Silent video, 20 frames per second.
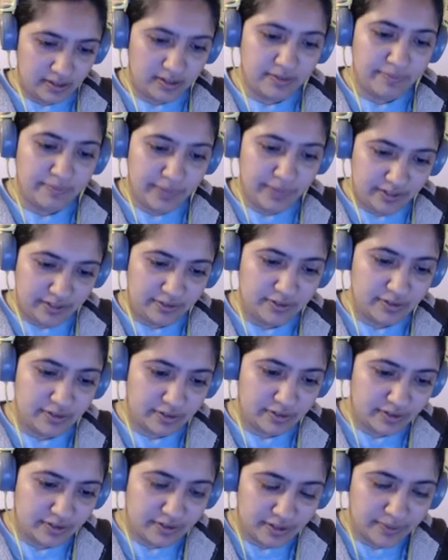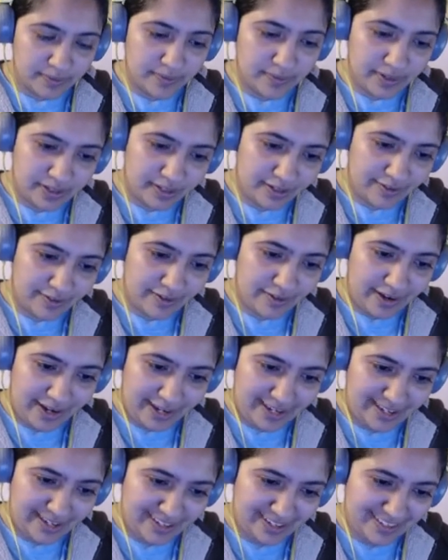metals are typically
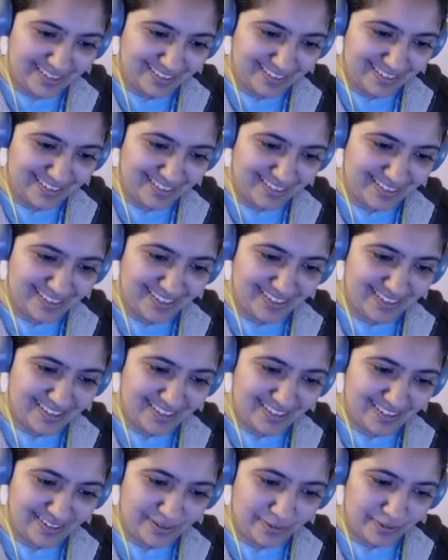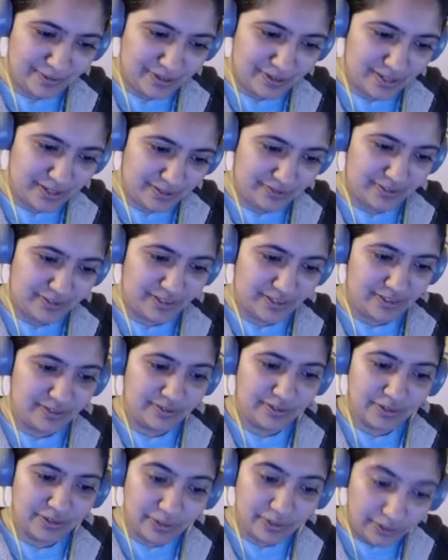gray or silver
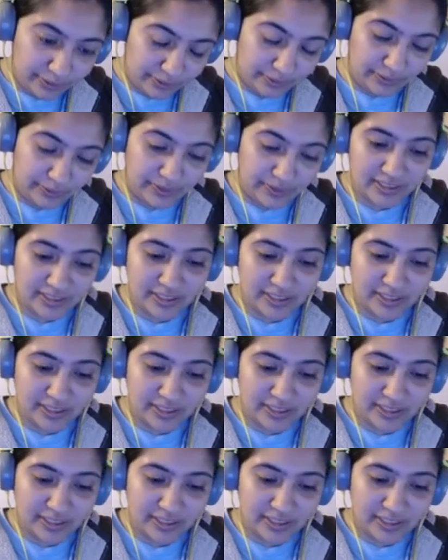or gold.